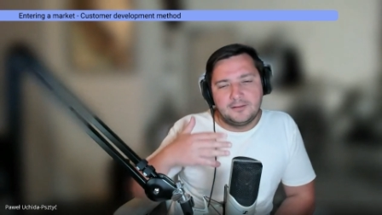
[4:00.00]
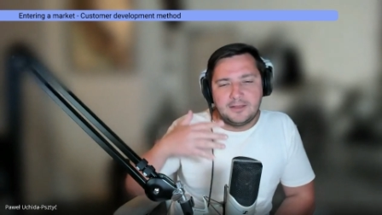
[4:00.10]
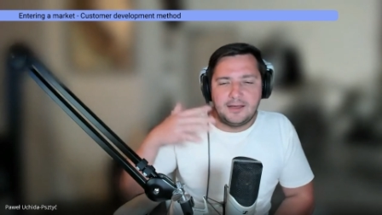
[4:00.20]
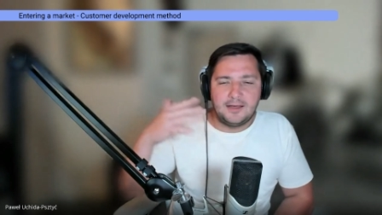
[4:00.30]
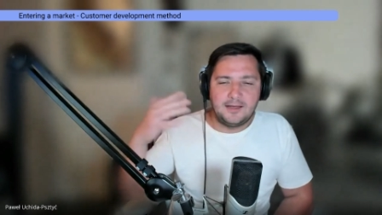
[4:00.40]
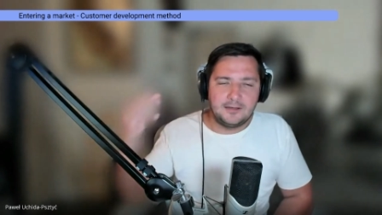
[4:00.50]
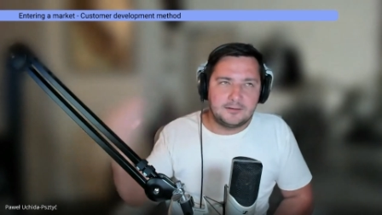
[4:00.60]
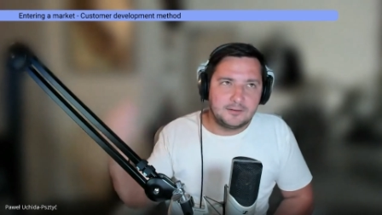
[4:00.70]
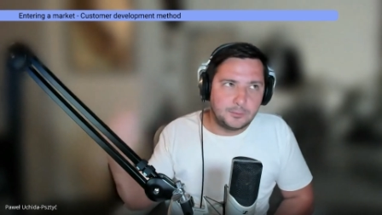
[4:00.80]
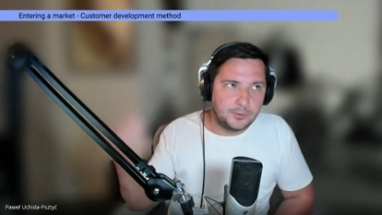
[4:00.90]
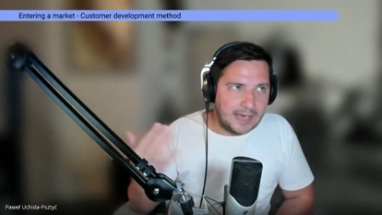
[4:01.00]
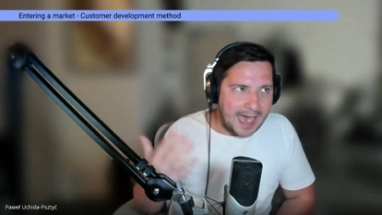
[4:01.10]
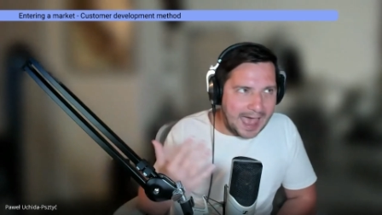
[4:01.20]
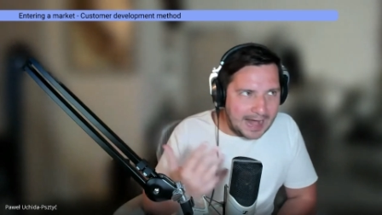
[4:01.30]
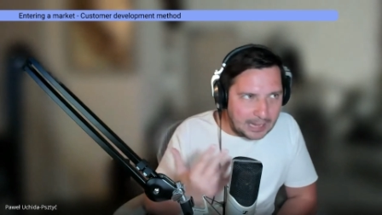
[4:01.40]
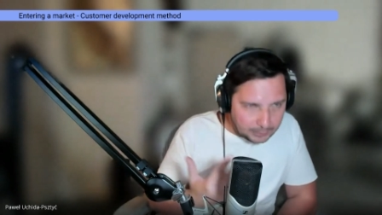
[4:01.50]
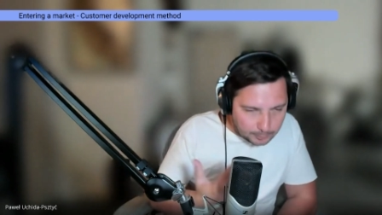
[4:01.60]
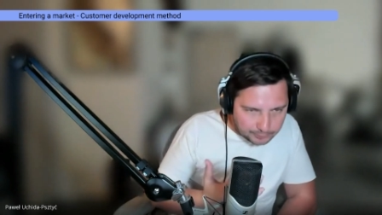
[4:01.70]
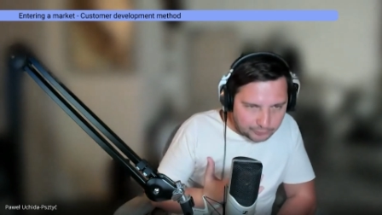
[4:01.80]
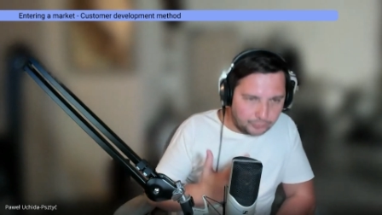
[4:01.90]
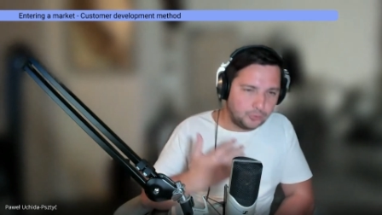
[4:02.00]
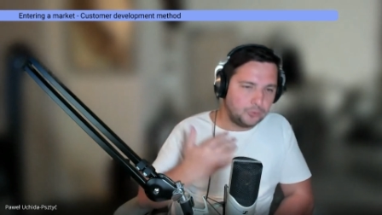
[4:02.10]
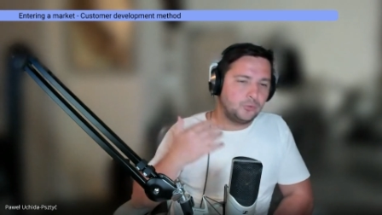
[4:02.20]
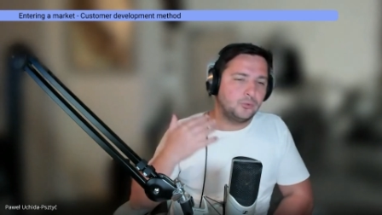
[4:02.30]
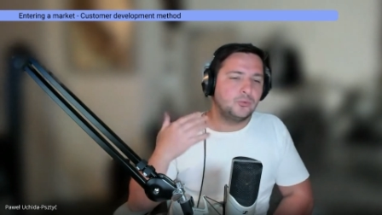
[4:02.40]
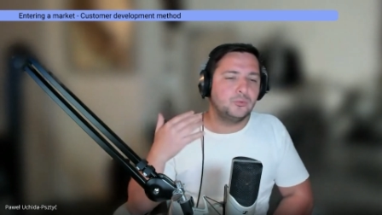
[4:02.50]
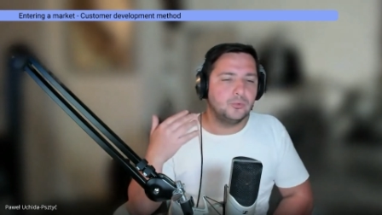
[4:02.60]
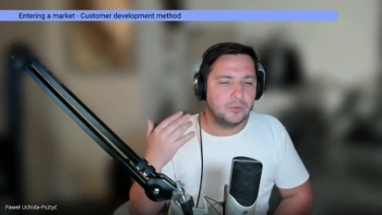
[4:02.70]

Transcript: that helps you